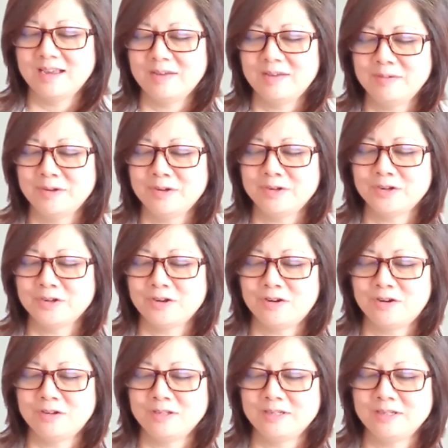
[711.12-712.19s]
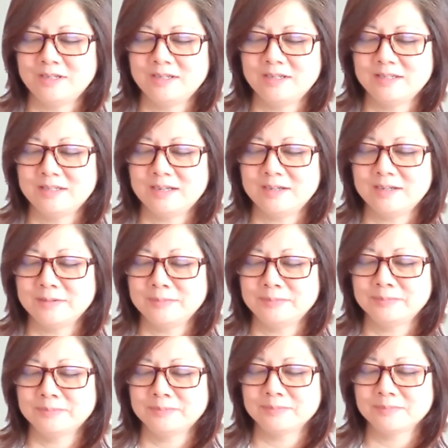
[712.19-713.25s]
We're going to call in
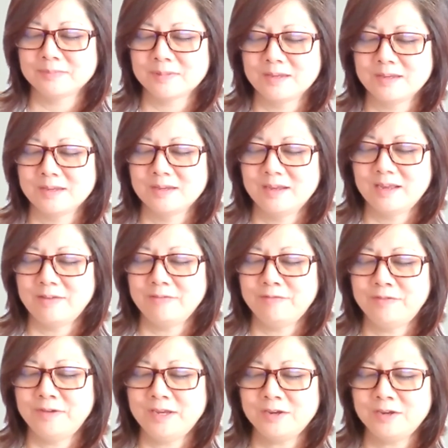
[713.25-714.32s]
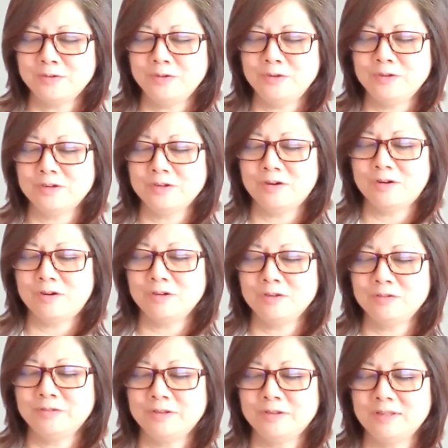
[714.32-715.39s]
and feel all
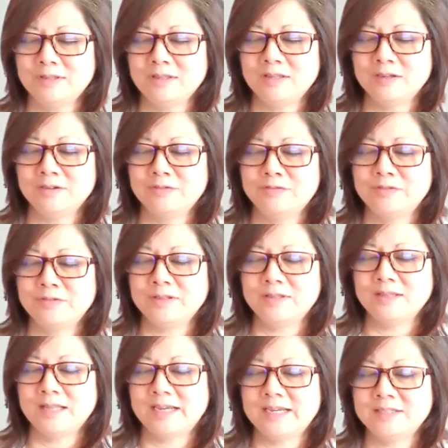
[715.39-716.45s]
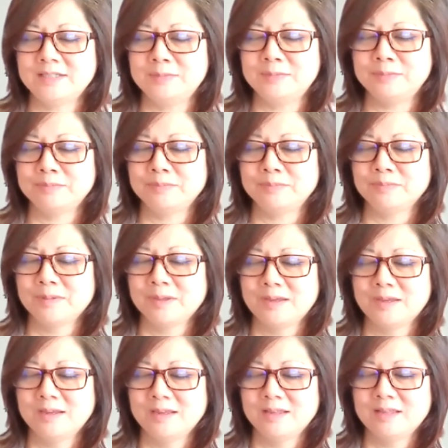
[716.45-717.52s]
of the love and light
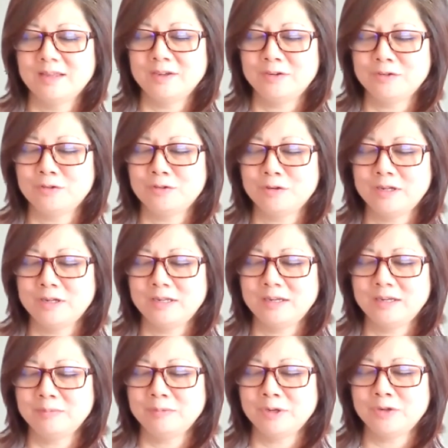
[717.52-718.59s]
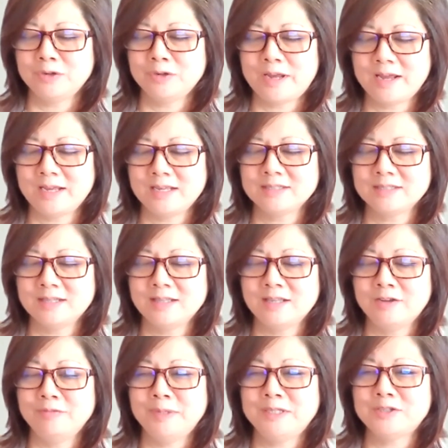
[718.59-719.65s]
that you're creating. And we're going to ask the
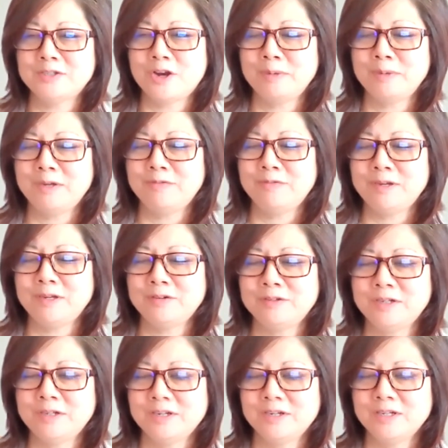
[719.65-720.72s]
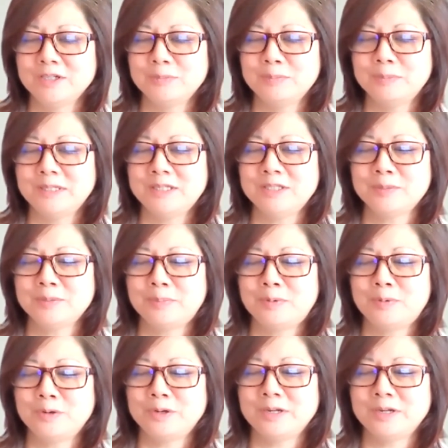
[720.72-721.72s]
love, peace, harmony field to please support